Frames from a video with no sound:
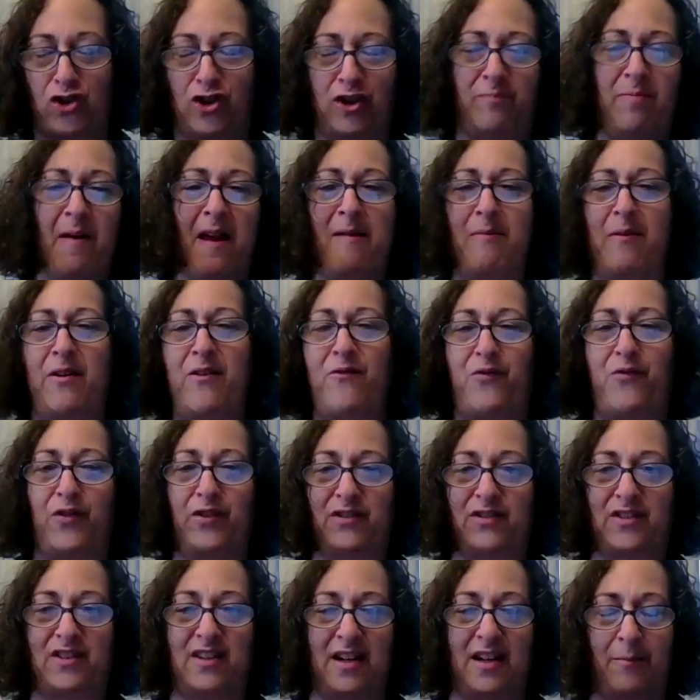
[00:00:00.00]
it maybe if it's
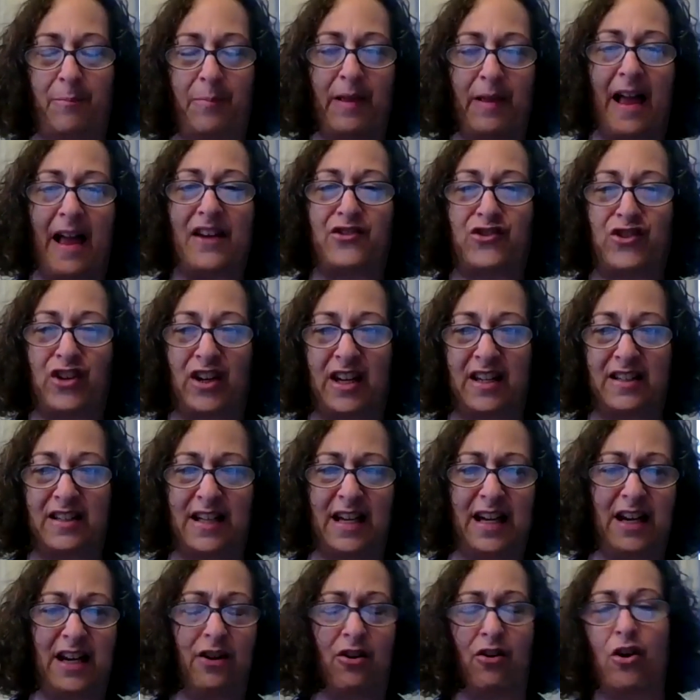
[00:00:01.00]
in a plastic
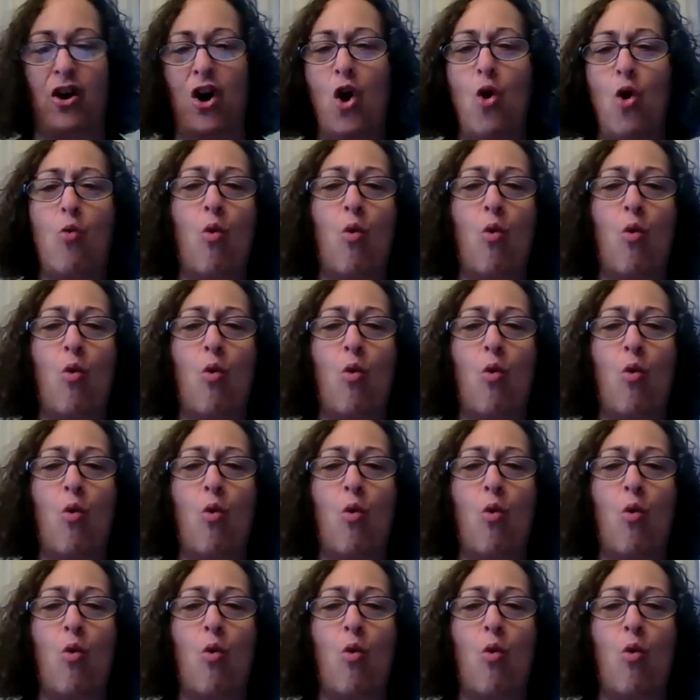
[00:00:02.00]
container,